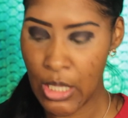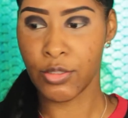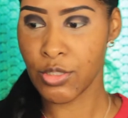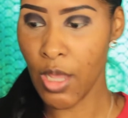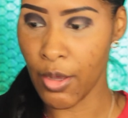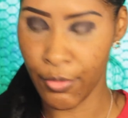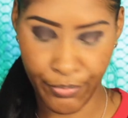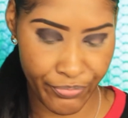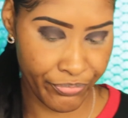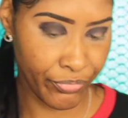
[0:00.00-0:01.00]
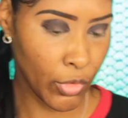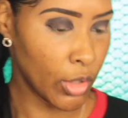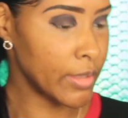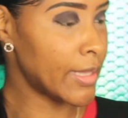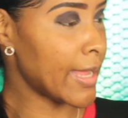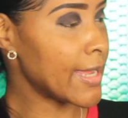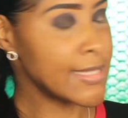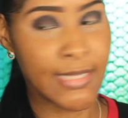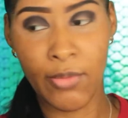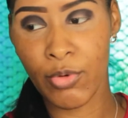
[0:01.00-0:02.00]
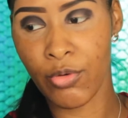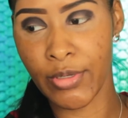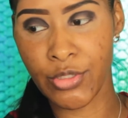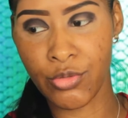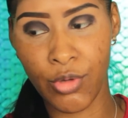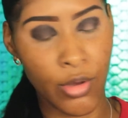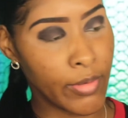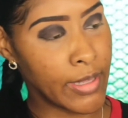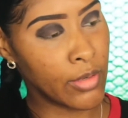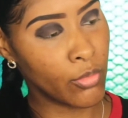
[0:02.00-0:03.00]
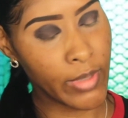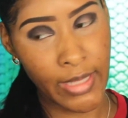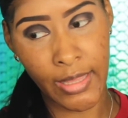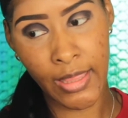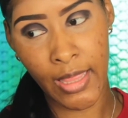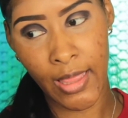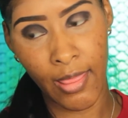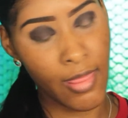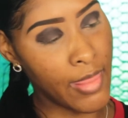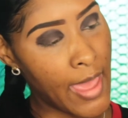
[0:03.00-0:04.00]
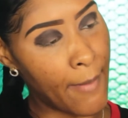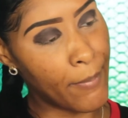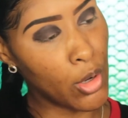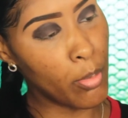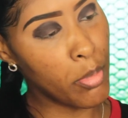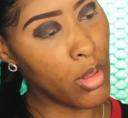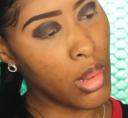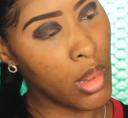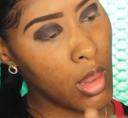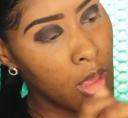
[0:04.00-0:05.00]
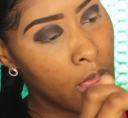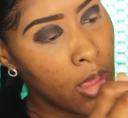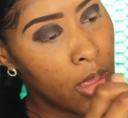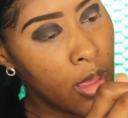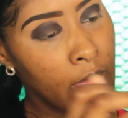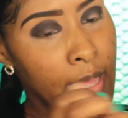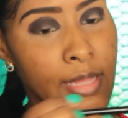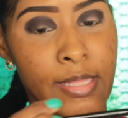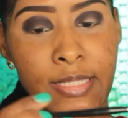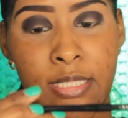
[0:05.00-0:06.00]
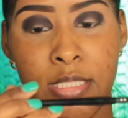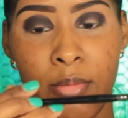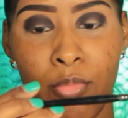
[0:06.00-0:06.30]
So like I said, we're going to go in with that purple, and this is a